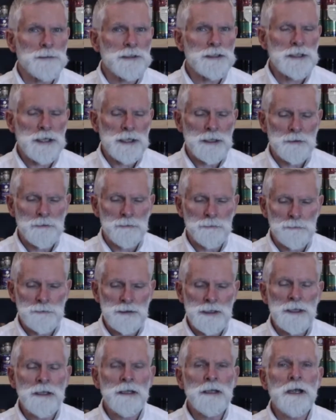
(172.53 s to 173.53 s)

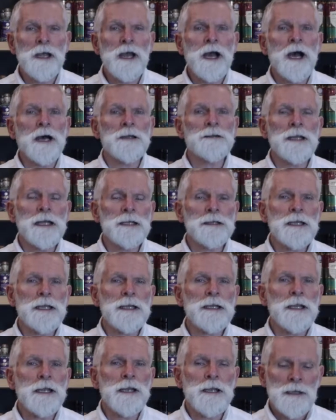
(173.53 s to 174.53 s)
botanicals, and then
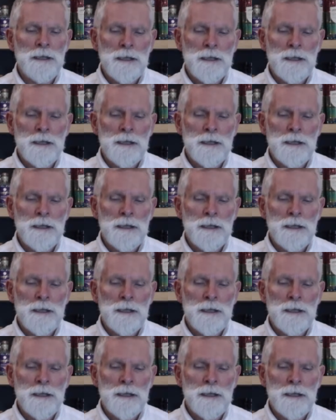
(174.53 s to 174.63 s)
they